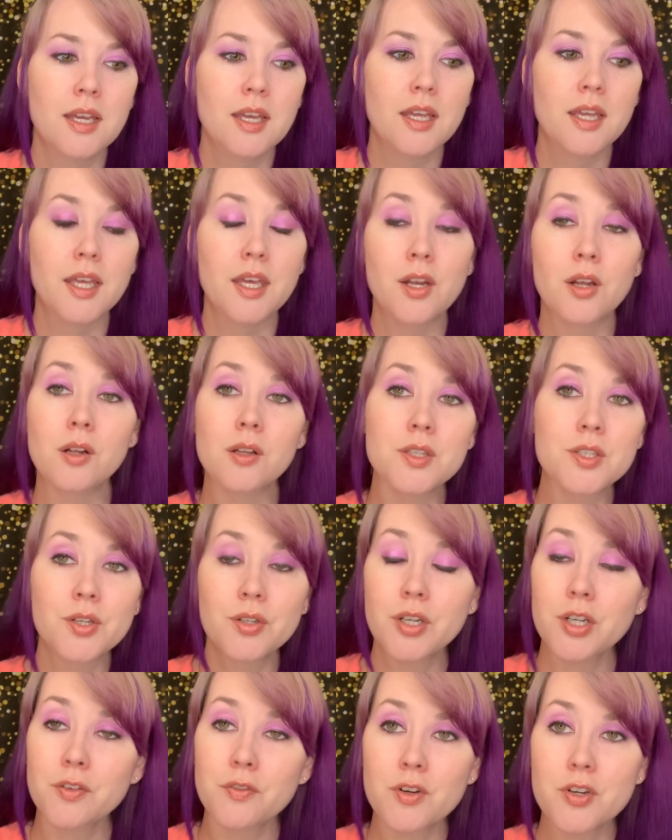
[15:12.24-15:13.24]
An
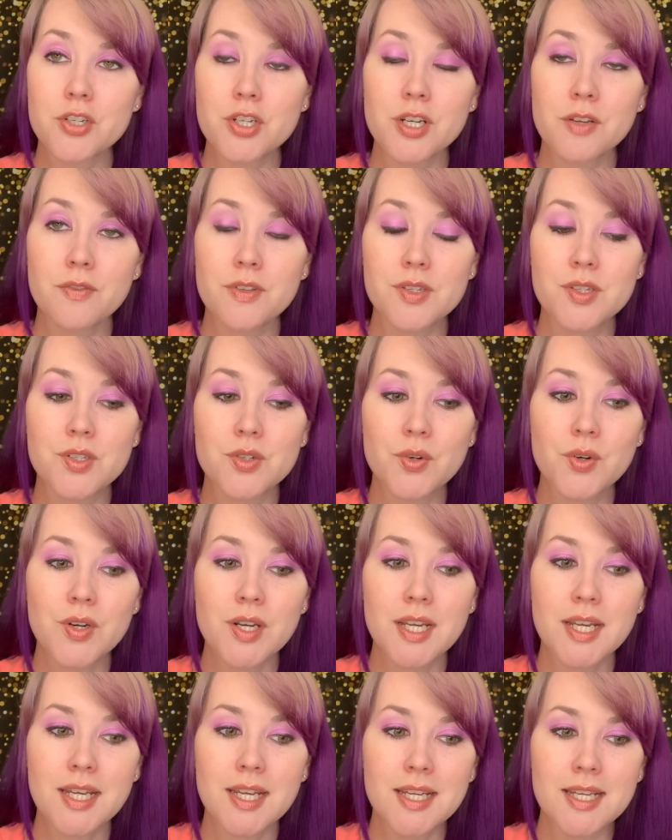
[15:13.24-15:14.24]
alternative version of the
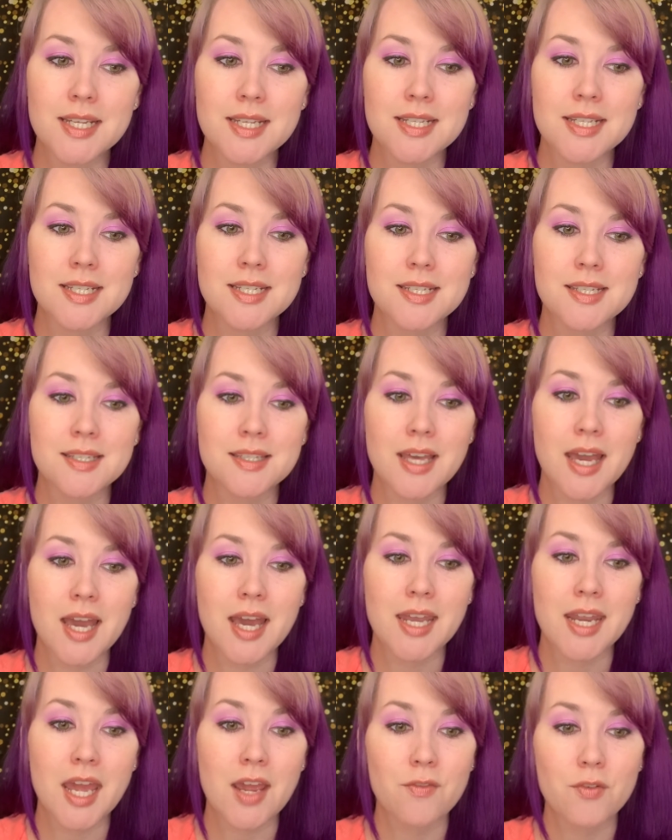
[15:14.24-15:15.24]
story is
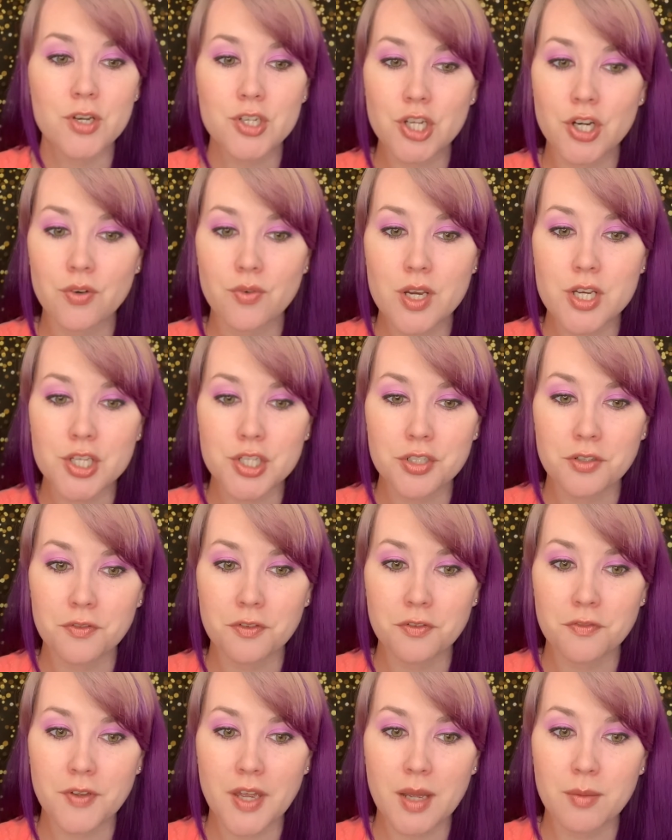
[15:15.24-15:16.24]
that every generation of
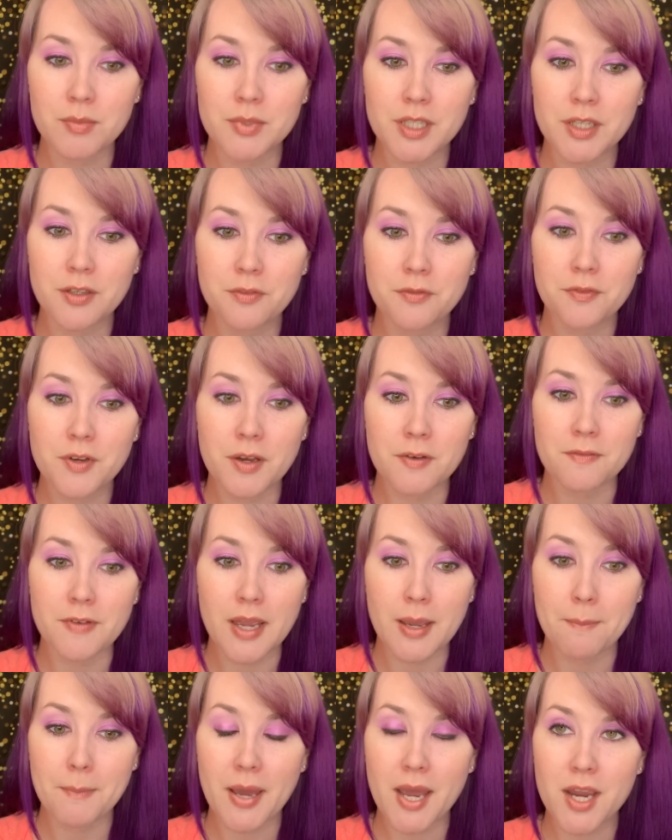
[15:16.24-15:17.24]
the family, a
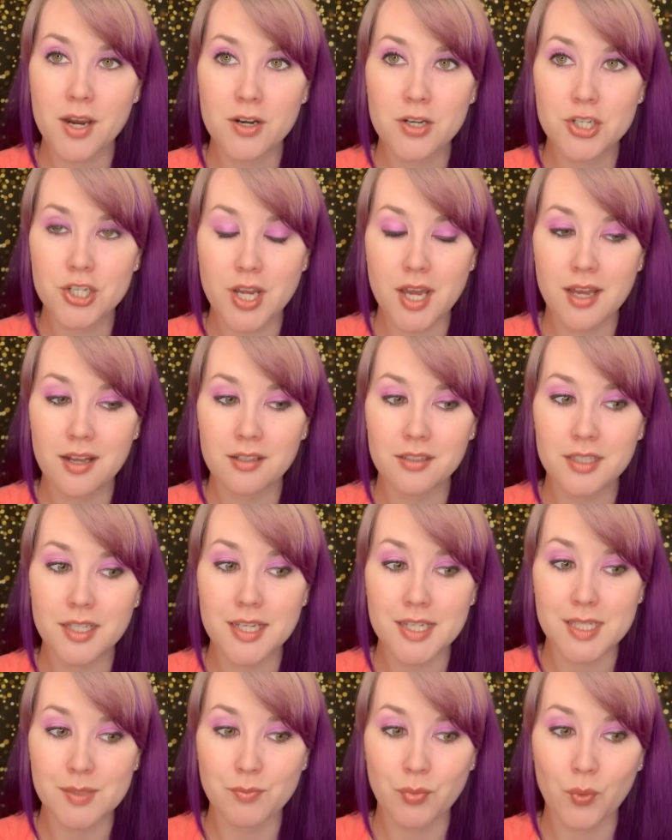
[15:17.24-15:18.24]
vampire child
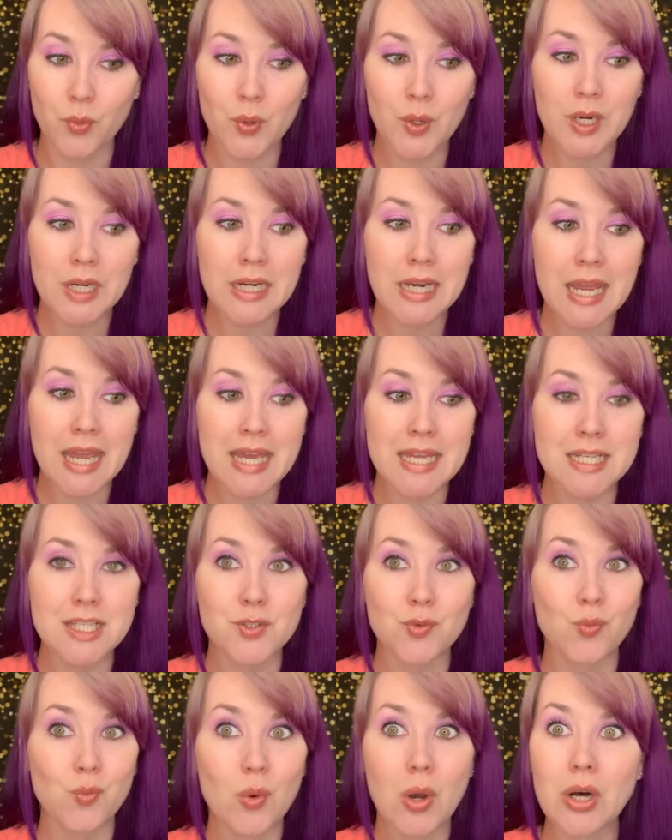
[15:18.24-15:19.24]
is born and
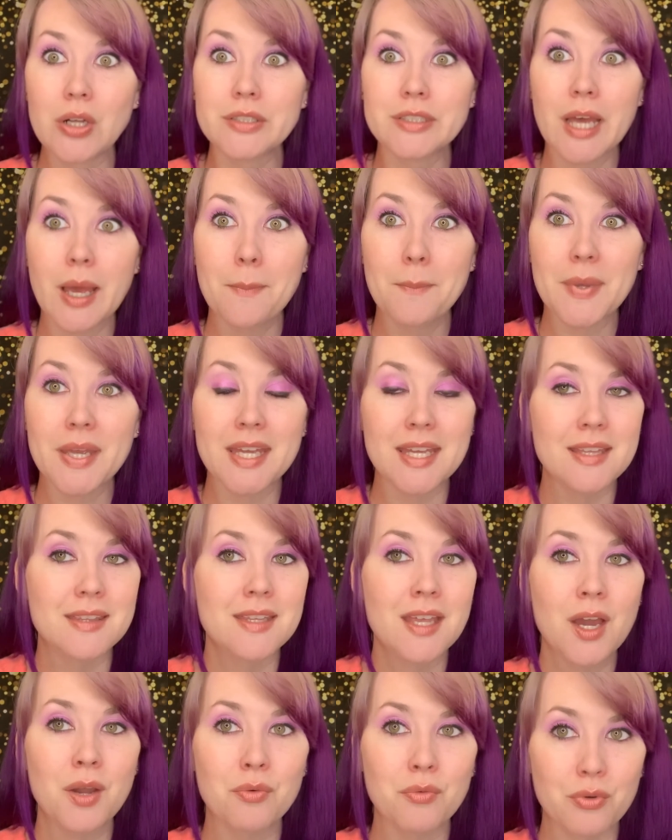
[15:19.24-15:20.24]
is walled up in
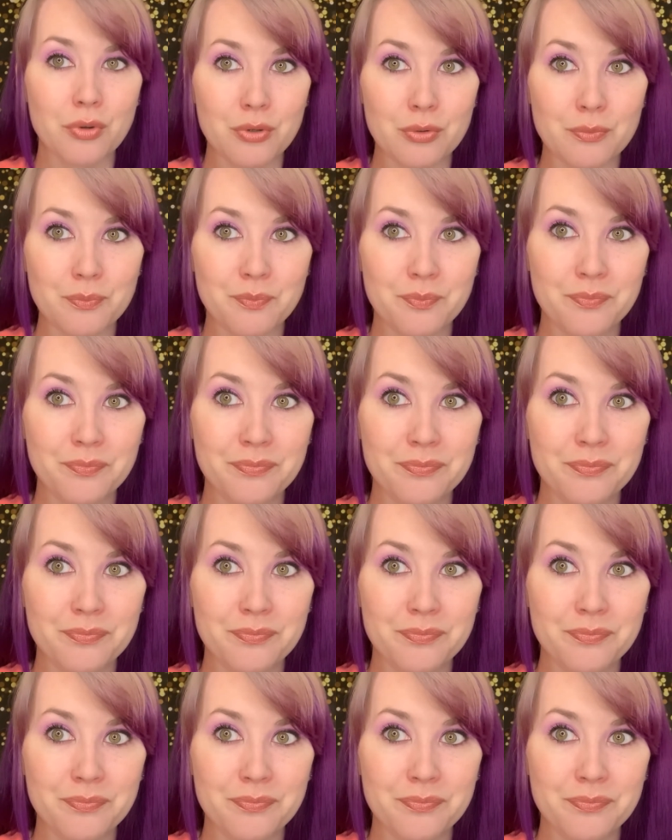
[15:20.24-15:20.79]
that room.